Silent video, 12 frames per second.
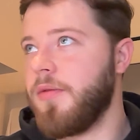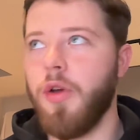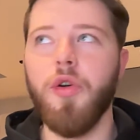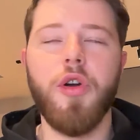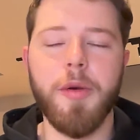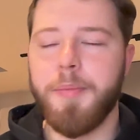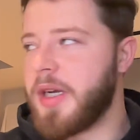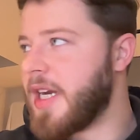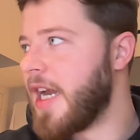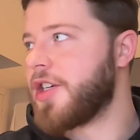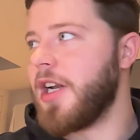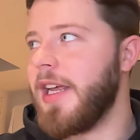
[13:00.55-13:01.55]
who could
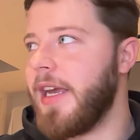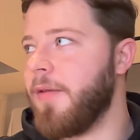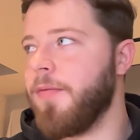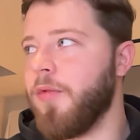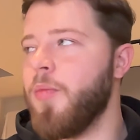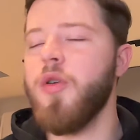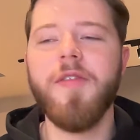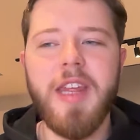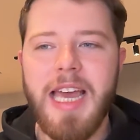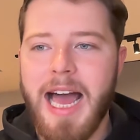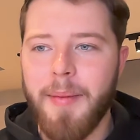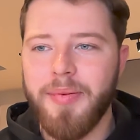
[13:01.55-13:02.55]
potentially remove
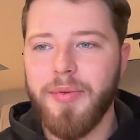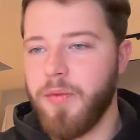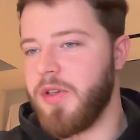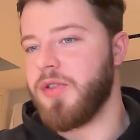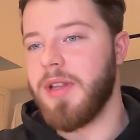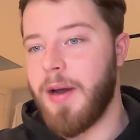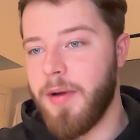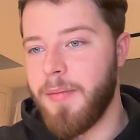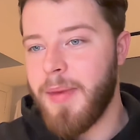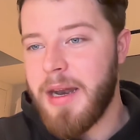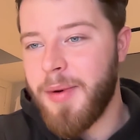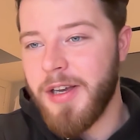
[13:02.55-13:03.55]
the app. We saw that with
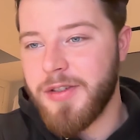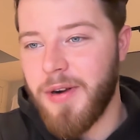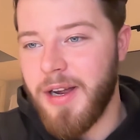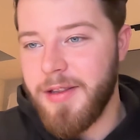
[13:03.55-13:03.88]
MetaMask, right?